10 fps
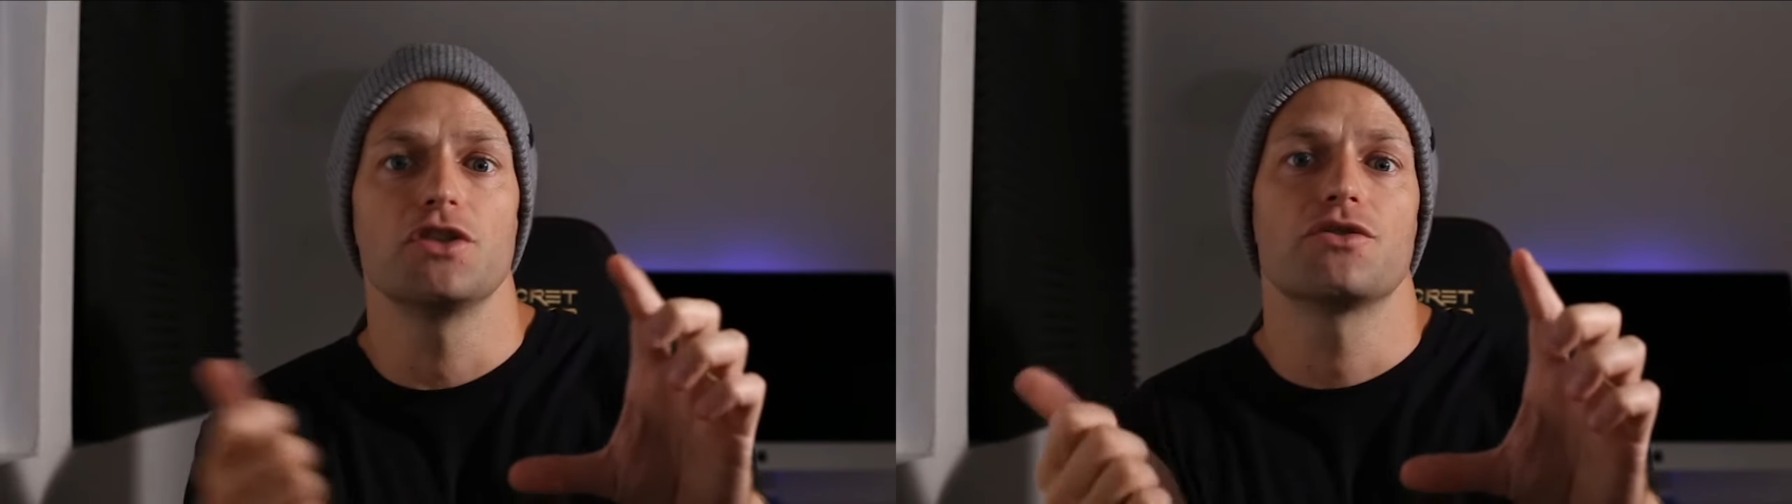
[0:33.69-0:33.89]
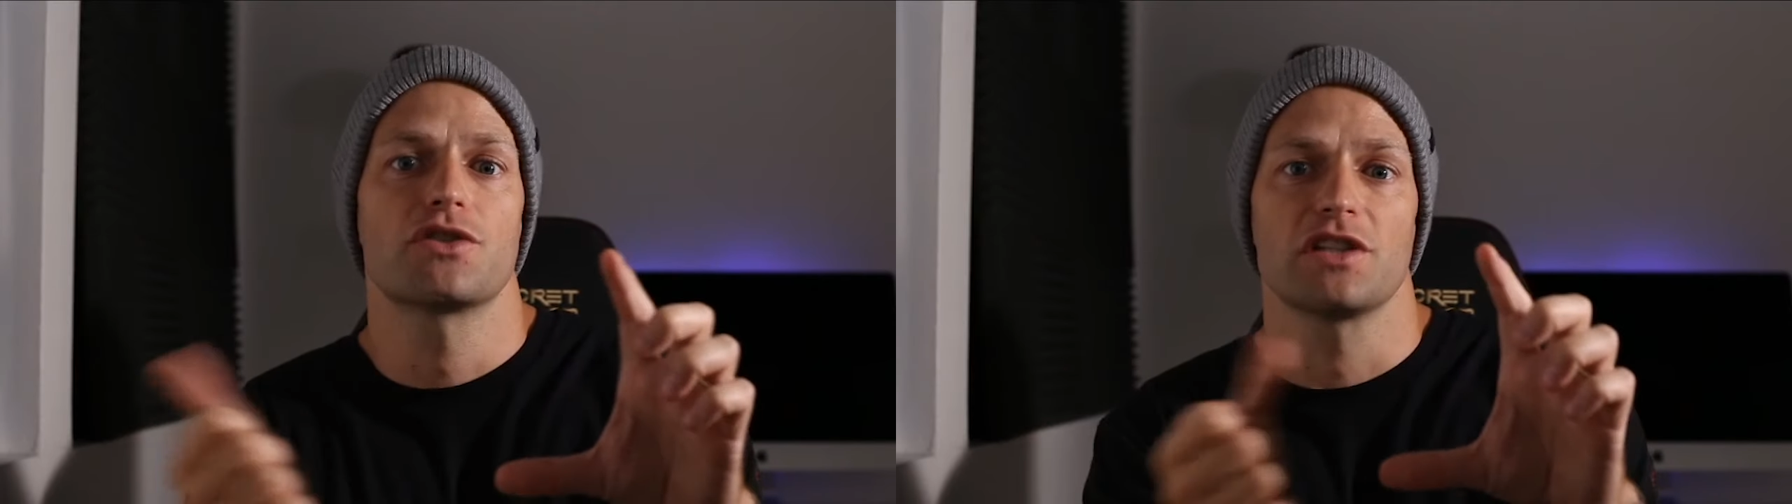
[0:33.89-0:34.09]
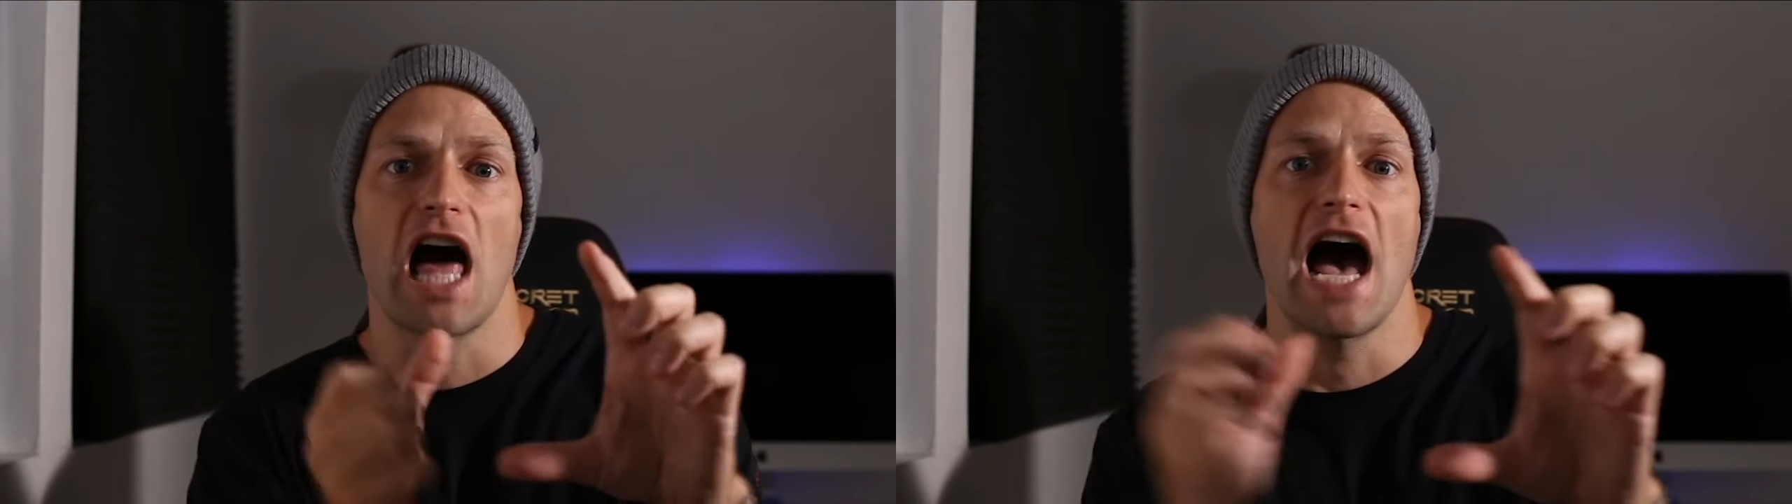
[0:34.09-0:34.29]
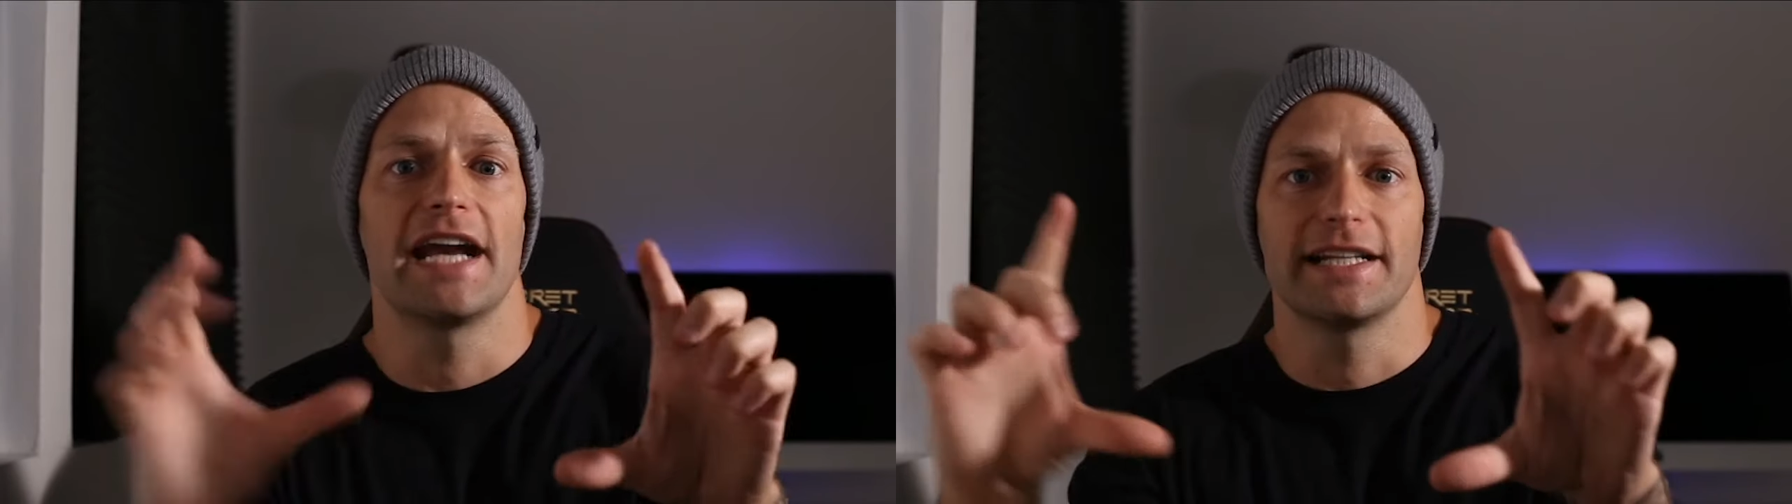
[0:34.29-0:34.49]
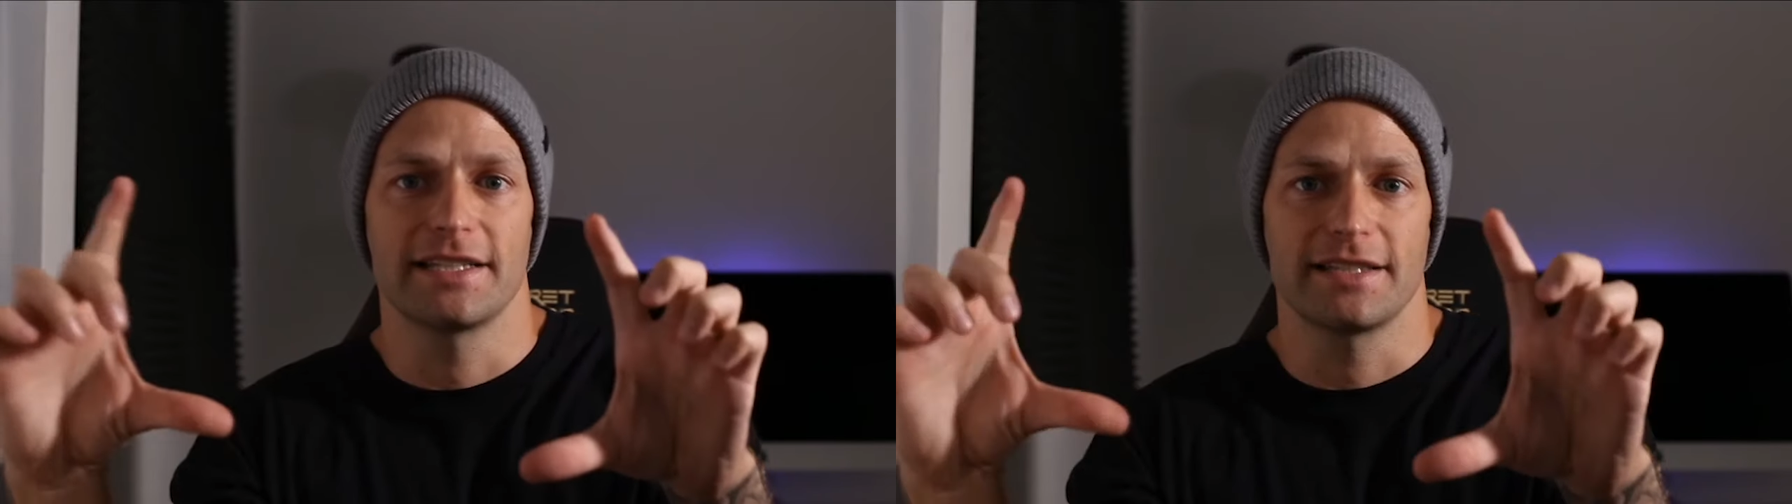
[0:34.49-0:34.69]
you slide
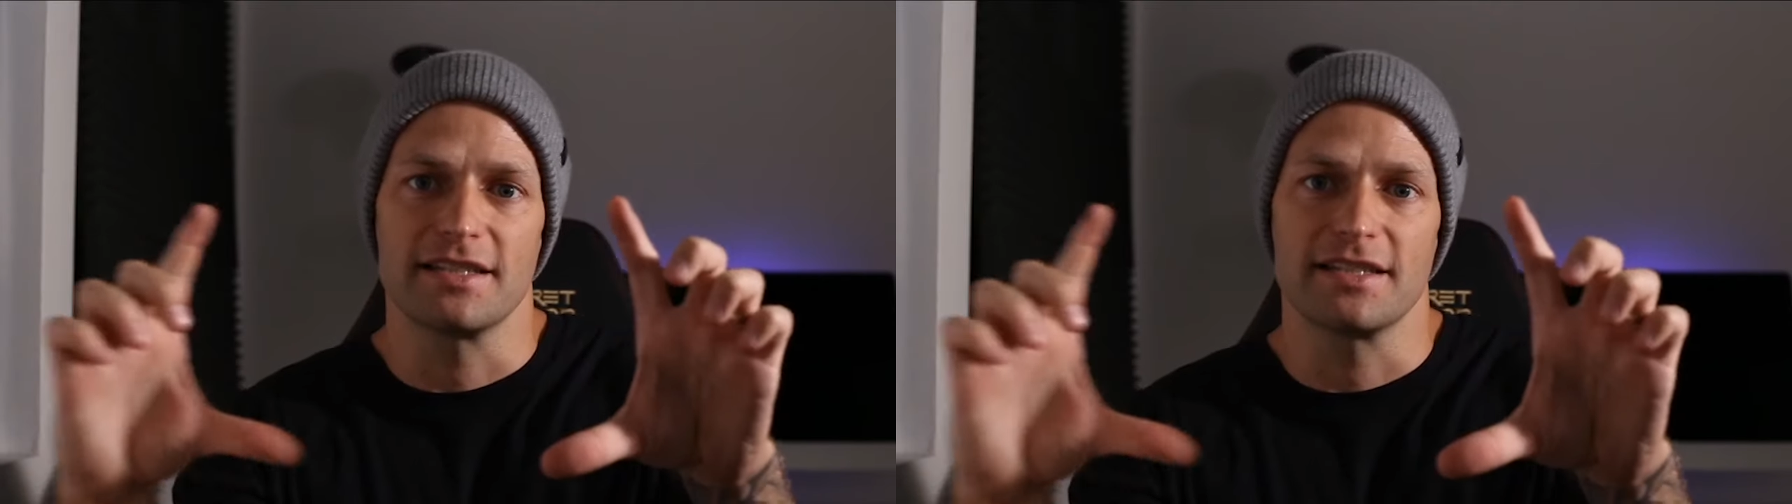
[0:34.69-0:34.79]
and it's the